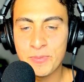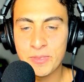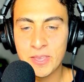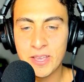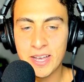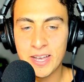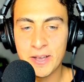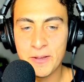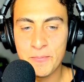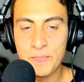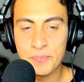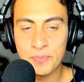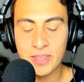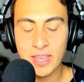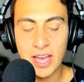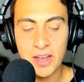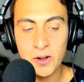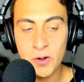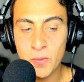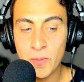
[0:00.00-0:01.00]
Um,
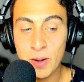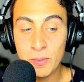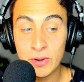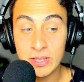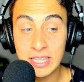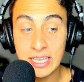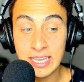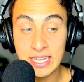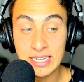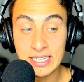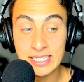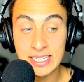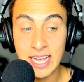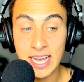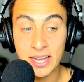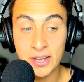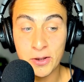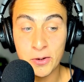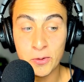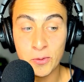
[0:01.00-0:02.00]
I don't remember the
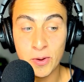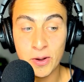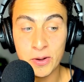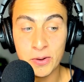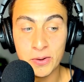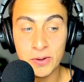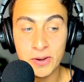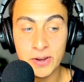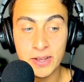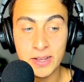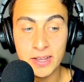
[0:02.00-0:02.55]
exact quote,